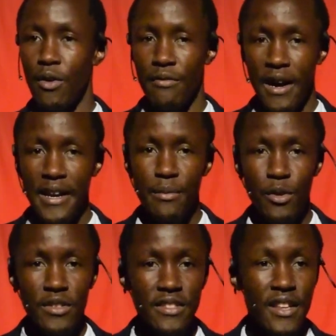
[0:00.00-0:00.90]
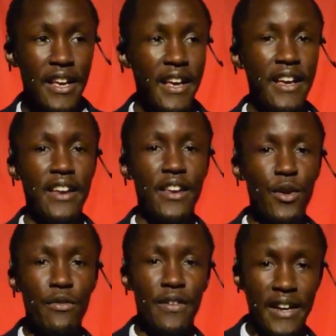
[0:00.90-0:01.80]
animals, new
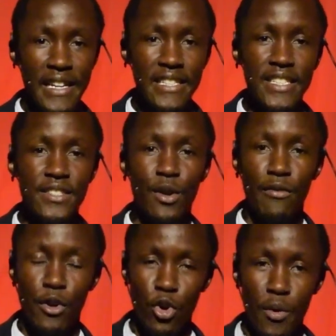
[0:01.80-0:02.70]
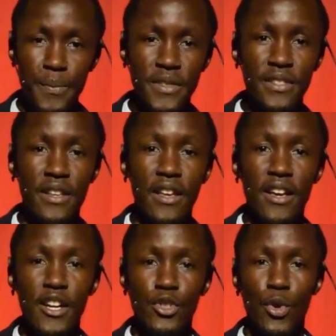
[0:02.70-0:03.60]
varieties of crops,
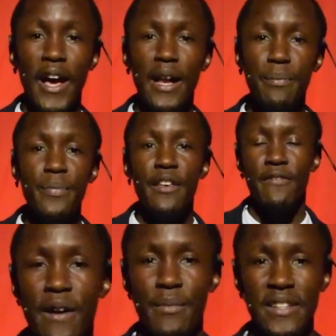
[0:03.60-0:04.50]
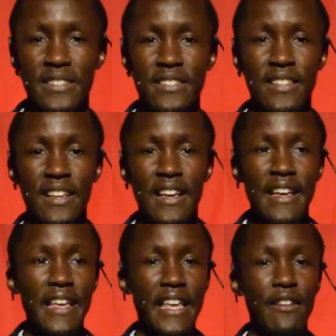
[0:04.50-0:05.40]
to help the farmers
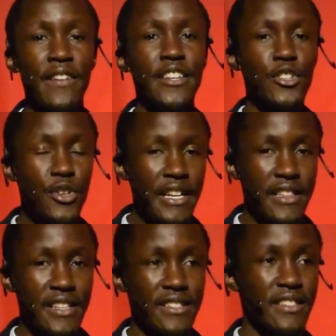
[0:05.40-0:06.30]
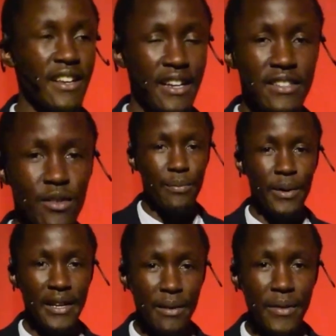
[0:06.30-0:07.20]
even during kinds of
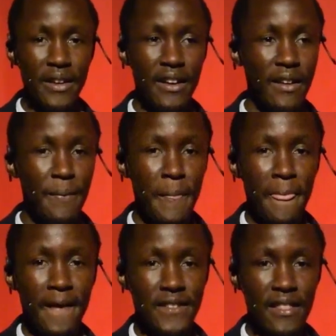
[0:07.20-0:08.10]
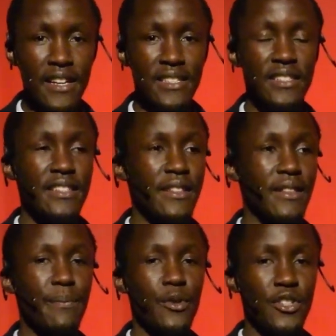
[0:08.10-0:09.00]
pandemic, so that the
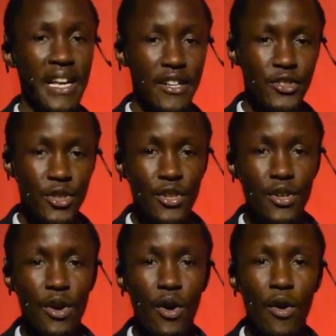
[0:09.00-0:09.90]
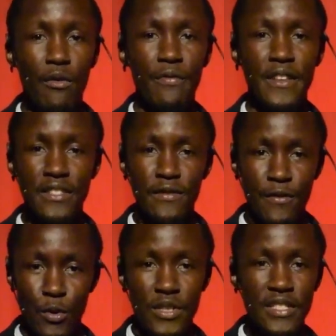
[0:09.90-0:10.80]
production of these
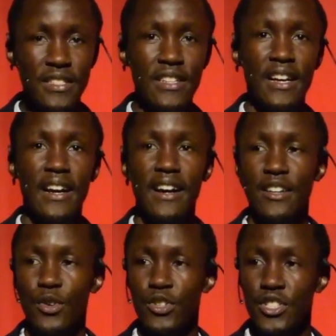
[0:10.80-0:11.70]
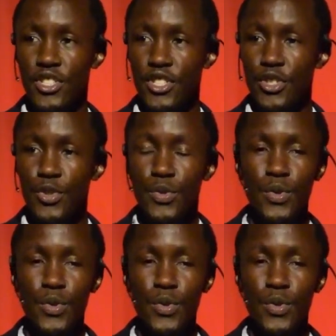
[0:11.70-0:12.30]
foods can continue